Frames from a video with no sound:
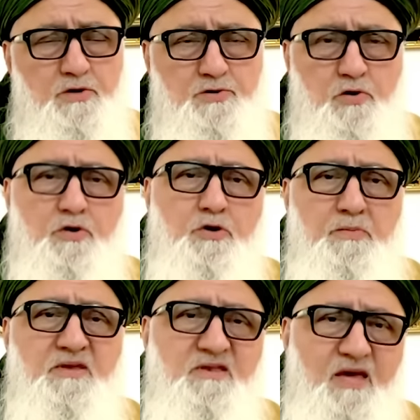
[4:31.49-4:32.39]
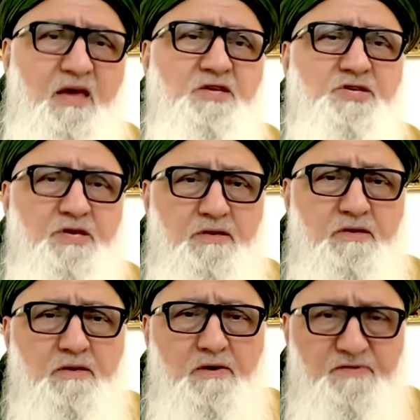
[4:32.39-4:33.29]

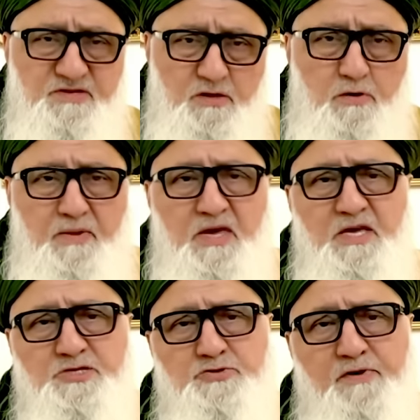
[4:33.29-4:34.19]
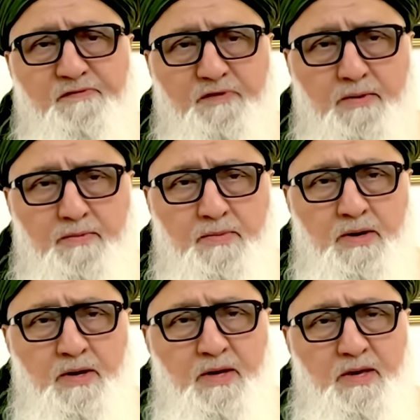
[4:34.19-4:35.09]
documentation of Islamic history
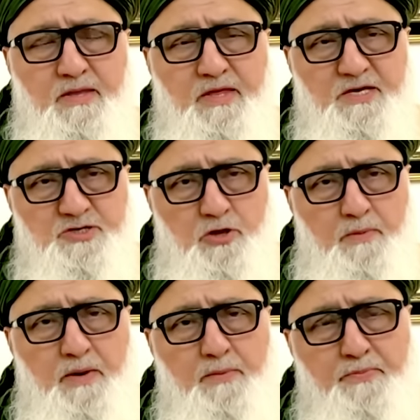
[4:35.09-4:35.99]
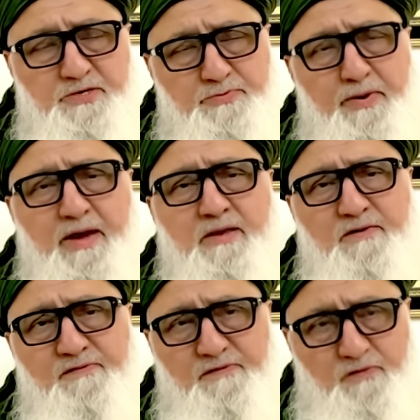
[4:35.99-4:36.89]
from the Islamic
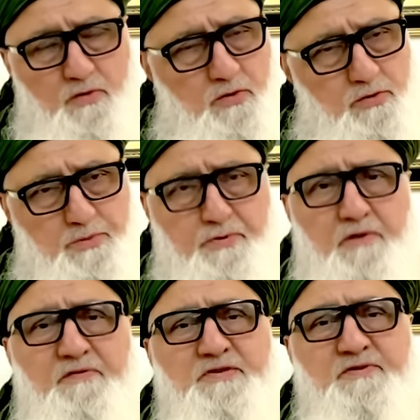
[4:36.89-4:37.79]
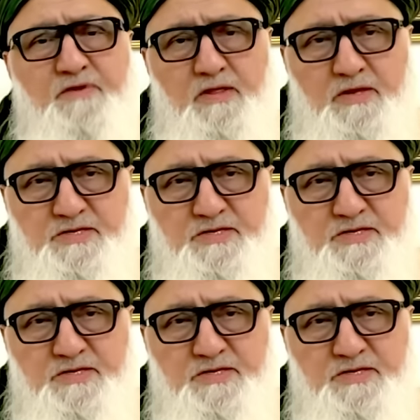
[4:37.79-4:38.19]
perspective of all the Prophets of Allah